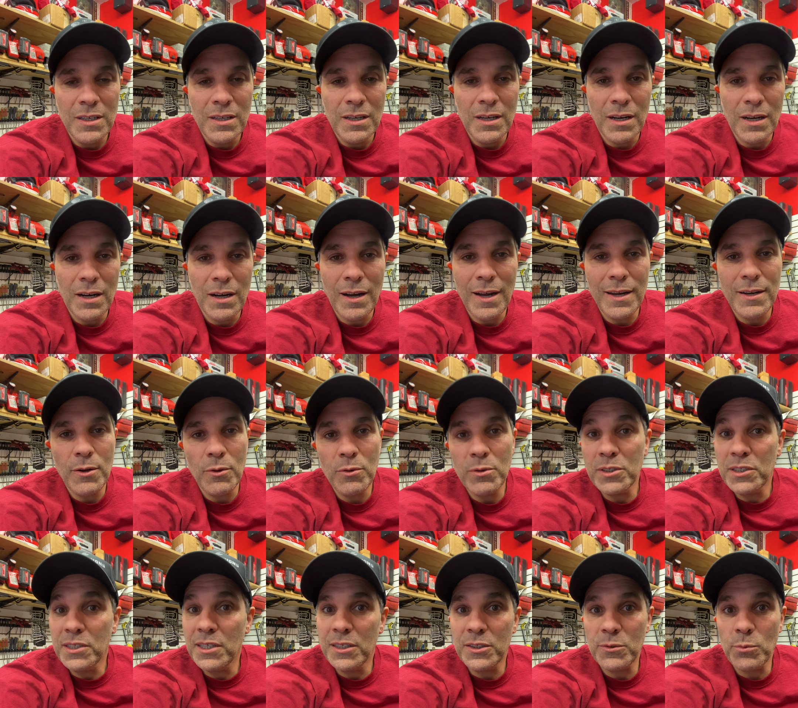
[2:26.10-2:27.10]
I know
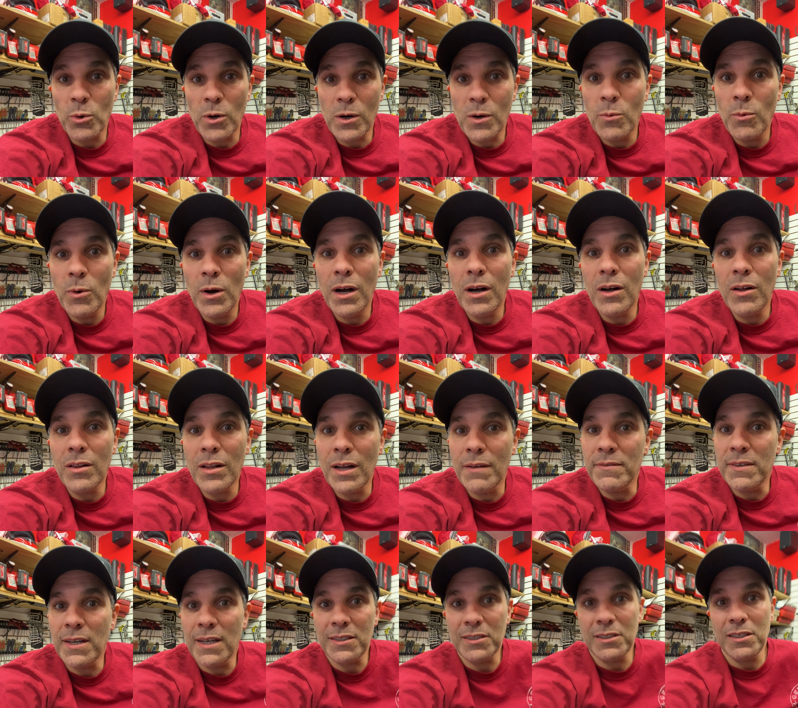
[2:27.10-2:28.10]
those things work well. I've
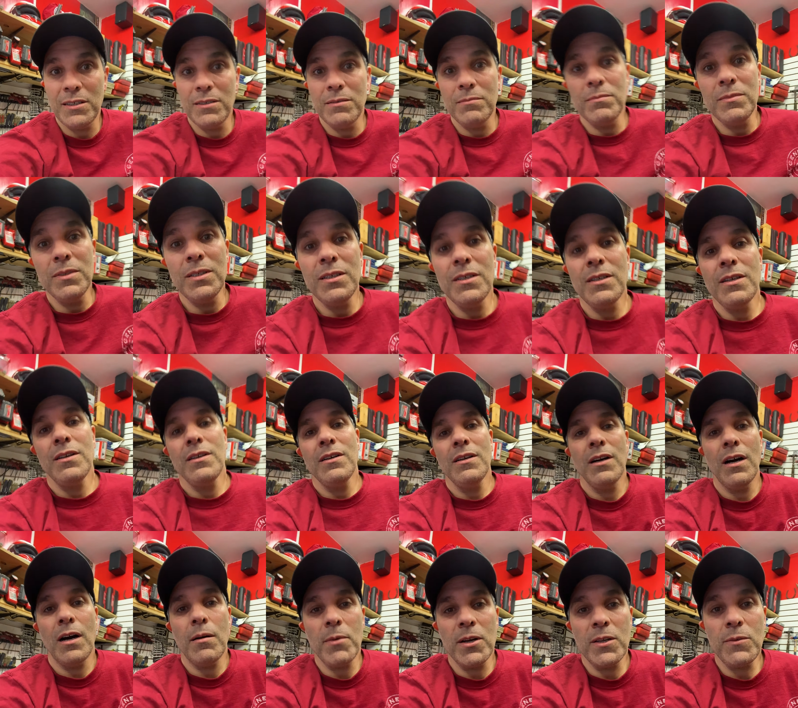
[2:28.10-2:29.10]
tested them
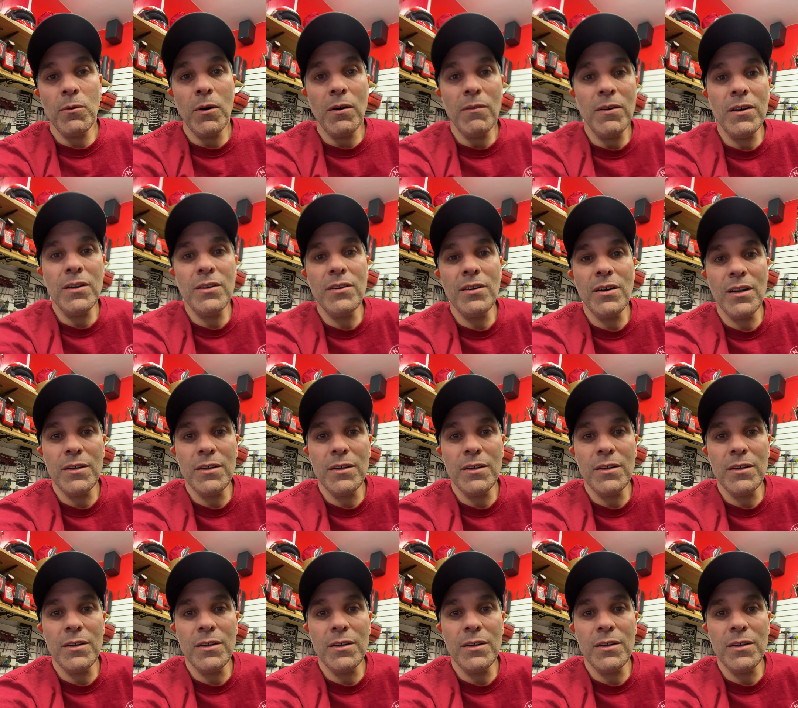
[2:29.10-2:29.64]
on my 1200.